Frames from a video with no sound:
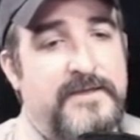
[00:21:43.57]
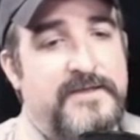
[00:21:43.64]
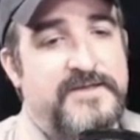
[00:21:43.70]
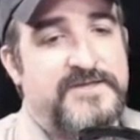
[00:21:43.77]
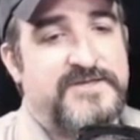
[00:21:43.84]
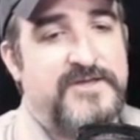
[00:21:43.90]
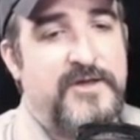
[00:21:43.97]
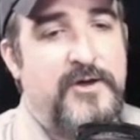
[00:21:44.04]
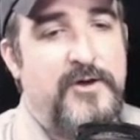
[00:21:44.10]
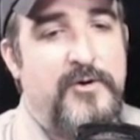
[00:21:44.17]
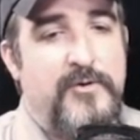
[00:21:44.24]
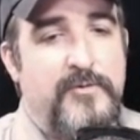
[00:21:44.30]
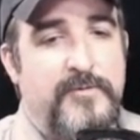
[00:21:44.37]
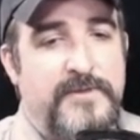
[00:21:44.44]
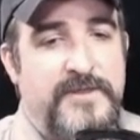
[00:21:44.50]

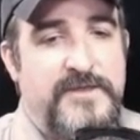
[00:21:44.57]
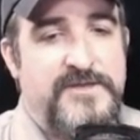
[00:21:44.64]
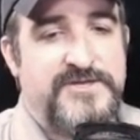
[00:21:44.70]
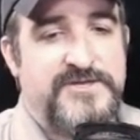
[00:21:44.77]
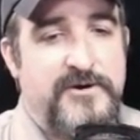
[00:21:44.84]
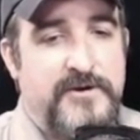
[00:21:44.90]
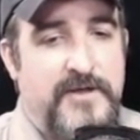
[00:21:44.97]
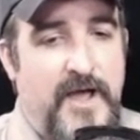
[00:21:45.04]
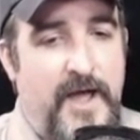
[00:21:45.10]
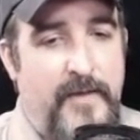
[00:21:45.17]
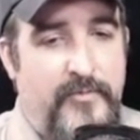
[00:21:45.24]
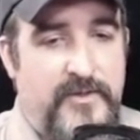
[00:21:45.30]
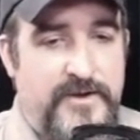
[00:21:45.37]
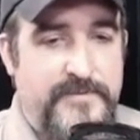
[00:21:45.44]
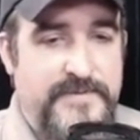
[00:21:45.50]
So you start
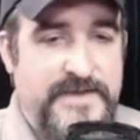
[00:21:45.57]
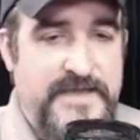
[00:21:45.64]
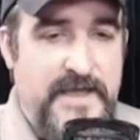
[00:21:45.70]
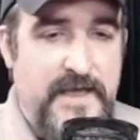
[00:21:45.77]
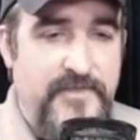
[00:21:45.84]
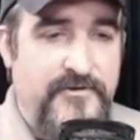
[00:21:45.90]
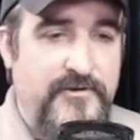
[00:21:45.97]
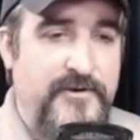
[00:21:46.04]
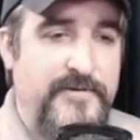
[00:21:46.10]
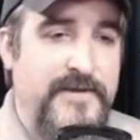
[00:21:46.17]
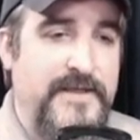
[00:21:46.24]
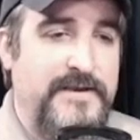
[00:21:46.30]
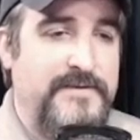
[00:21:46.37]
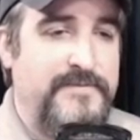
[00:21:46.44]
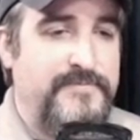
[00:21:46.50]
cobbling them together,
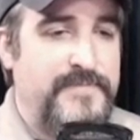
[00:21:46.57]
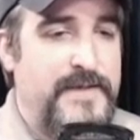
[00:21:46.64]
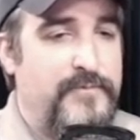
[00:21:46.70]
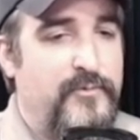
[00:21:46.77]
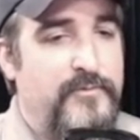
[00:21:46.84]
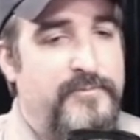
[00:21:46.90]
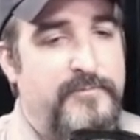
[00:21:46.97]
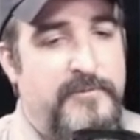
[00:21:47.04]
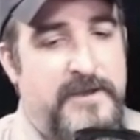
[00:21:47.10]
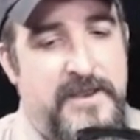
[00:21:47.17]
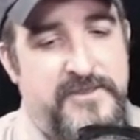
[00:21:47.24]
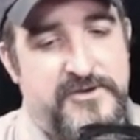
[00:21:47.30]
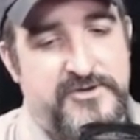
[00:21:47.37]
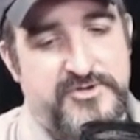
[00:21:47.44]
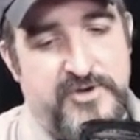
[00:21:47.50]
and people would
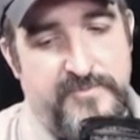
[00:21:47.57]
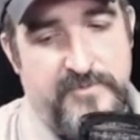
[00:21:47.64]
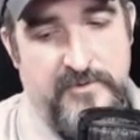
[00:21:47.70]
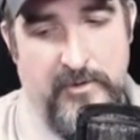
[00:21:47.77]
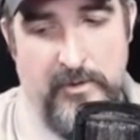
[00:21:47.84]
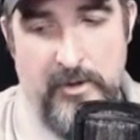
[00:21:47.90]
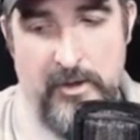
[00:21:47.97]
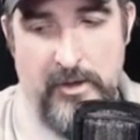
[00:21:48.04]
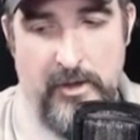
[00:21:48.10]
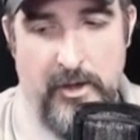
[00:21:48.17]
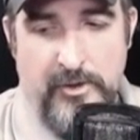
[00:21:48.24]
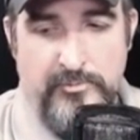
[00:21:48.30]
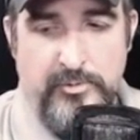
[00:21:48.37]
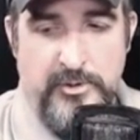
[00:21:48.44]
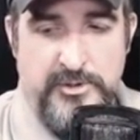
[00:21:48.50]
get their script and go,
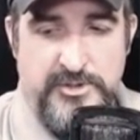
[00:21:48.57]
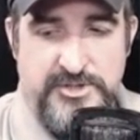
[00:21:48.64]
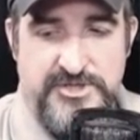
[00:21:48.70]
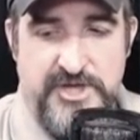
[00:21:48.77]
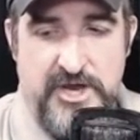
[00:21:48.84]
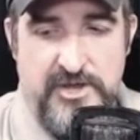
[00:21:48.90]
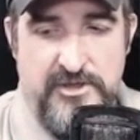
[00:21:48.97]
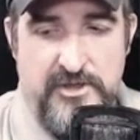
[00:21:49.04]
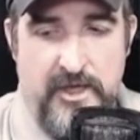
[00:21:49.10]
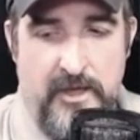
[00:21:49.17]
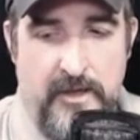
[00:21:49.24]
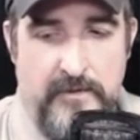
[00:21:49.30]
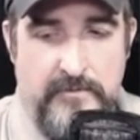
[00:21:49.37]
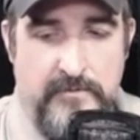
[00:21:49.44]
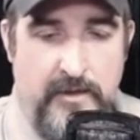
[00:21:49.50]
I wouldn't say
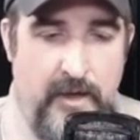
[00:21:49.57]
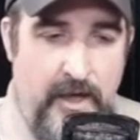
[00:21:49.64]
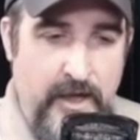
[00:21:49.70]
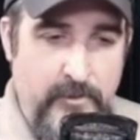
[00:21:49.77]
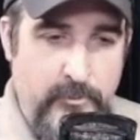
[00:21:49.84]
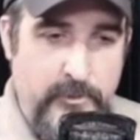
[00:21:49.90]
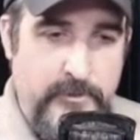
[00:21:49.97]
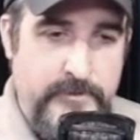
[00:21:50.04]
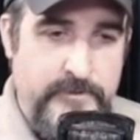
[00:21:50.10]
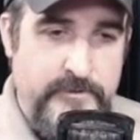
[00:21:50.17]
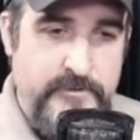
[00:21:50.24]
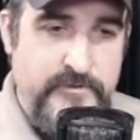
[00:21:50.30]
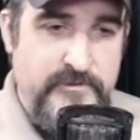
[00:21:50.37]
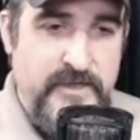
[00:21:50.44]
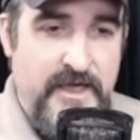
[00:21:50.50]
that. I wouldn't
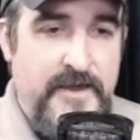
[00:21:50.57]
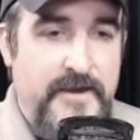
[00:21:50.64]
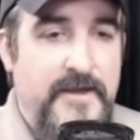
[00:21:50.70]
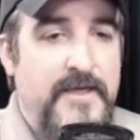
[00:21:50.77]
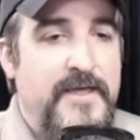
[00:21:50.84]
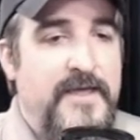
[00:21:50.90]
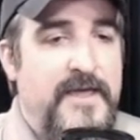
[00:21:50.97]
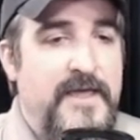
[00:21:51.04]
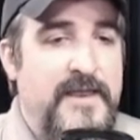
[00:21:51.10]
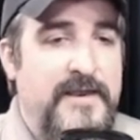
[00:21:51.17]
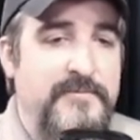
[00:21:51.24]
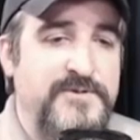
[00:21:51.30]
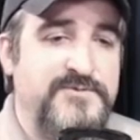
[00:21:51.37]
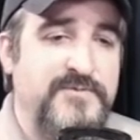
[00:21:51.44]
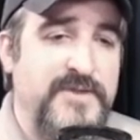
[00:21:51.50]
do that. And
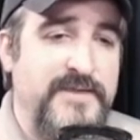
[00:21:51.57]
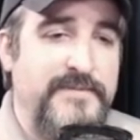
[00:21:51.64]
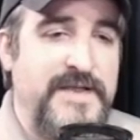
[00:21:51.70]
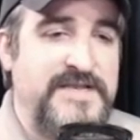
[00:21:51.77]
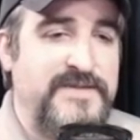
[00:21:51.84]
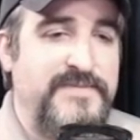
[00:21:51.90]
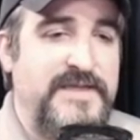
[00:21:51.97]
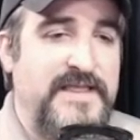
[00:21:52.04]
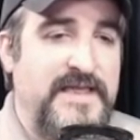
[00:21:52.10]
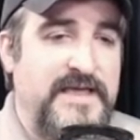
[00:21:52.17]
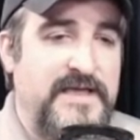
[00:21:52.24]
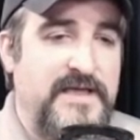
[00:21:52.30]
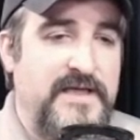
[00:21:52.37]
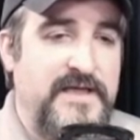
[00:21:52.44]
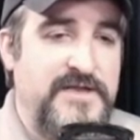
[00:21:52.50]
it was really meant to be like
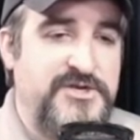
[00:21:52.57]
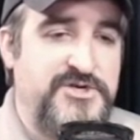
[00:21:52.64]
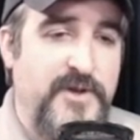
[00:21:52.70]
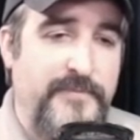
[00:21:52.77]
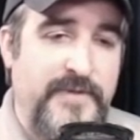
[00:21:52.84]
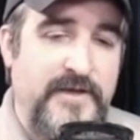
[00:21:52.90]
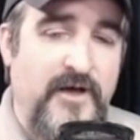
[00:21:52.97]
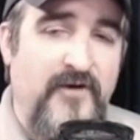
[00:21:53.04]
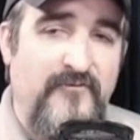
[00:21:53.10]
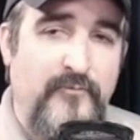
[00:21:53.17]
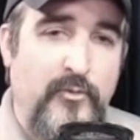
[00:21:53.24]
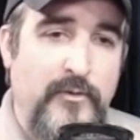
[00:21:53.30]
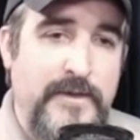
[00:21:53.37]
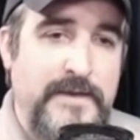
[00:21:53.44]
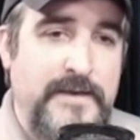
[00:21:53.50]
a jumping off
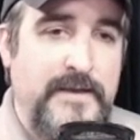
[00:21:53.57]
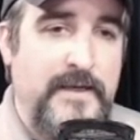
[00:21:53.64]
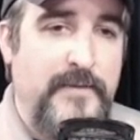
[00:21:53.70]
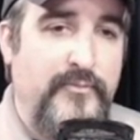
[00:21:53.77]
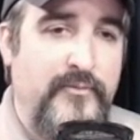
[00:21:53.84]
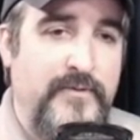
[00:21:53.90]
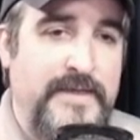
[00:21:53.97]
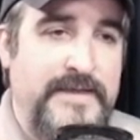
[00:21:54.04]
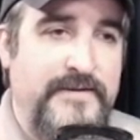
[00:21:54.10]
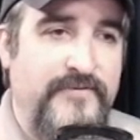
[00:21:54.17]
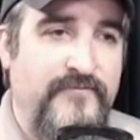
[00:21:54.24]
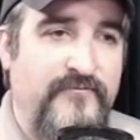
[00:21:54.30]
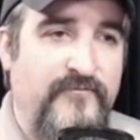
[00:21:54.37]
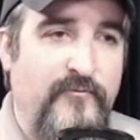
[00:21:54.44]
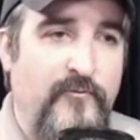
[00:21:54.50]
point, a point
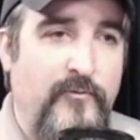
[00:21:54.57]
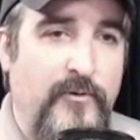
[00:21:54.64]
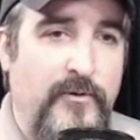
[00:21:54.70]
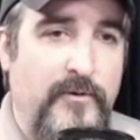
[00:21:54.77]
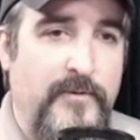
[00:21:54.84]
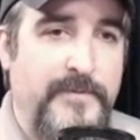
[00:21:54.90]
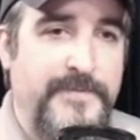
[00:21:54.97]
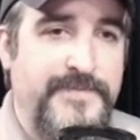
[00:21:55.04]
for